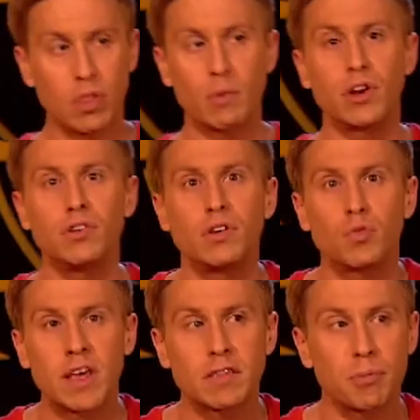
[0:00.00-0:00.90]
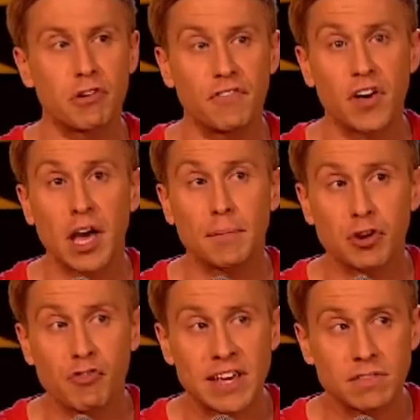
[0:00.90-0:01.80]
All they want to do is whisper and fuck
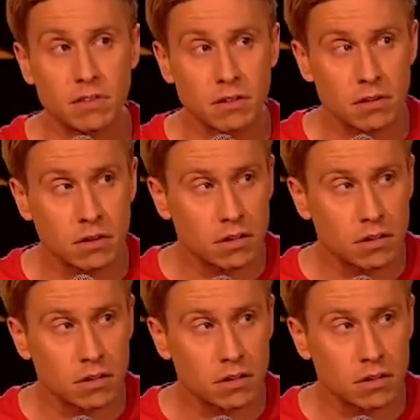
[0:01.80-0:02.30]
up your wrists.